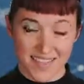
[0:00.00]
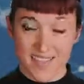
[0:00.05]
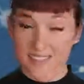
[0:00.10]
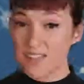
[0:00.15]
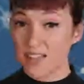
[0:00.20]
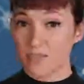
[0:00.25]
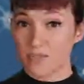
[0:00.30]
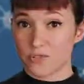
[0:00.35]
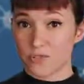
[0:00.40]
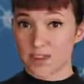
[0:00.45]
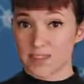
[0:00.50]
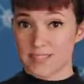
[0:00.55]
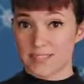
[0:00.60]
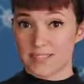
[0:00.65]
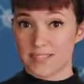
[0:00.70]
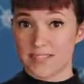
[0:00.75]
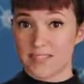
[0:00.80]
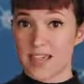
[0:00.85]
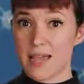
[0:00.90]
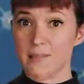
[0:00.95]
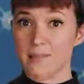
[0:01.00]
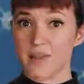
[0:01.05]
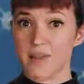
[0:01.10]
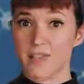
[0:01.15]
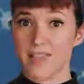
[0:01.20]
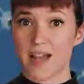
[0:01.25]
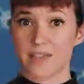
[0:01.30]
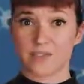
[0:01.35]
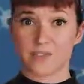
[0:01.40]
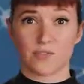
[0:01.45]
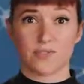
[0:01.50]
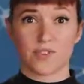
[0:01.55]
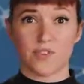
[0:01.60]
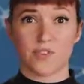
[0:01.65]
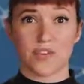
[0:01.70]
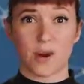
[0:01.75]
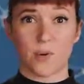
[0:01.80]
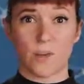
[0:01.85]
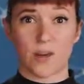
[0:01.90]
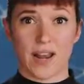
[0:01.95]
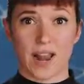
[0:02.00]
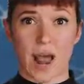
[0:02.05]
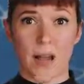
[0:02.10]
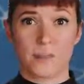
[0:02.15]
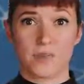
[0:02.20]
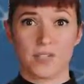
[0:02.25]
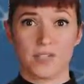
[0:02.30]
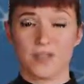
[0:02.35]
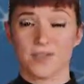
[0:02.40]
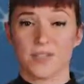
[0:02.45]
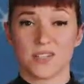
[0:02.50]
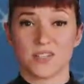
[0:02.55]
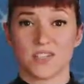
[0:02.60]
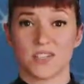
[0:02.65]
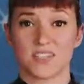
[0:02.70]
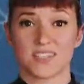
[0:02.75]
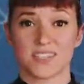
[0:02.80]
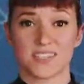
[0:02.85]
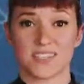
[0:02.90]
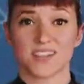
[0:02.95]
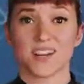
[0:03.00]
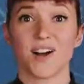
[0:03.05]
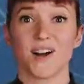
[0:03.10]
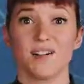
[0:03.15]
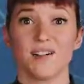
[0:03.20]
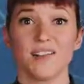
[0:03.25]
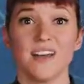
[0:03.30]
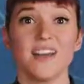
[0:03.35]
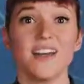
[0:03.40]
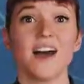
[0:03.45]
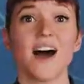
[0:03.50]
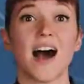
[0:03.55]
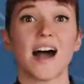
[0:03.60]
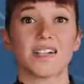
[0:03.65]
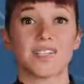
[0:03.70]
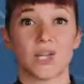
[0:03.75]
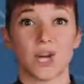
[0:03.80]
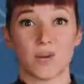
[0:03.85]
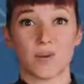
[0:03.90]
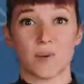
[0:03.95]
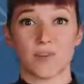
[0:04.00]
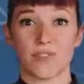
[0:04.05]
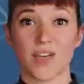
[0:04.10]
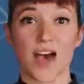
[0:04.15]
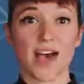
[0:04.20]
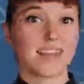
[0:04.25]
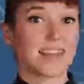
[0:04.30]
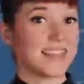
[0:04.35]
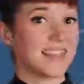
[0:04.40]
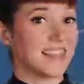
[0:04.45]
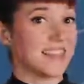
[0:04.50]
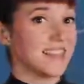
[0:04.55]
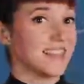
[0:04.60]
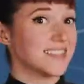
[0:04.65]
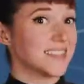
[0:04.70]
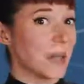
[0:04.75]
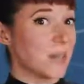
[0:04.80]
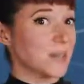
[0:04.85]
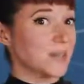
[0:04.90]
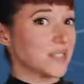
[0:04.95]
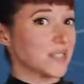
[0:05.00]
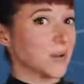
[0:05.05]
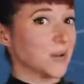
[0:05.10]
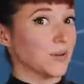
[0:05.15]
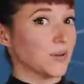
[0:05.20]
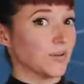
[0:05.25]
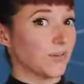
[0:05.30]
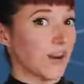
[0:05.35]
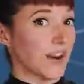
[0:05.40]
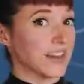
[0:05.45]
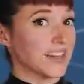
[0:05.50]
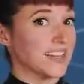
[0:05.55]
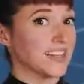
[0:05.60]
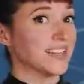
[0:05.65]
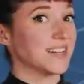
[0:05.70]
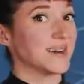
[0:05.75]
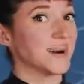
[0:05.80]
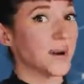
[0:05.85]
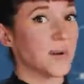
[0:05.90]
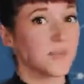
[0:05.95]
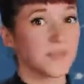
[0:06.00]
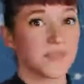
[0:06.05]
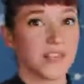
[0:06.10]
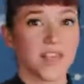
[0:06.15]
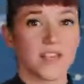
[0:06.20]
Then forensic examiners have to figure out what happened using just a skull. I talk about that in this episode right here.